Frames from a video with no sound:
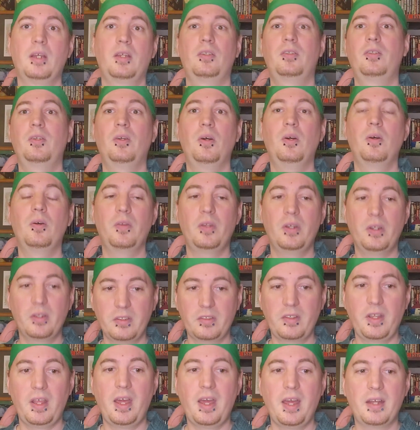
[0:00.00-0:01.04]
So
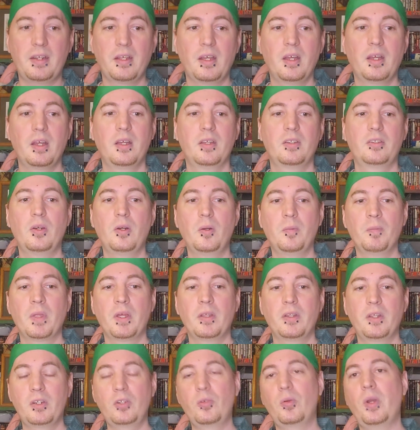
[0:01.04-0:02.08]
there's that. So the